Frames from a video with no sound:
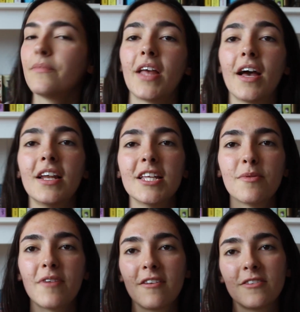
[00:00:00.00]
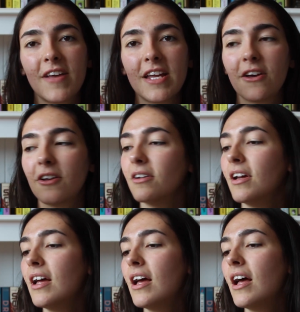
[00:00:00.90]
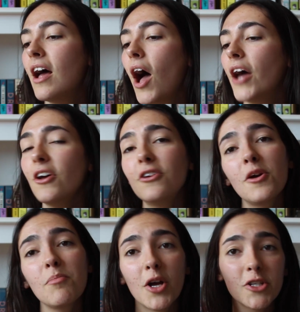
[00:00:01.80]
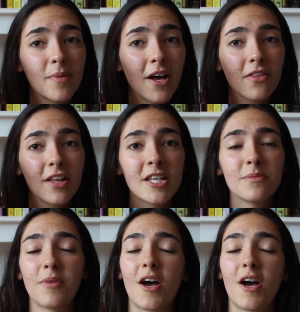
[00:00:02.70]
Yeah, Elizabeth Acevedo. I don't know much about this,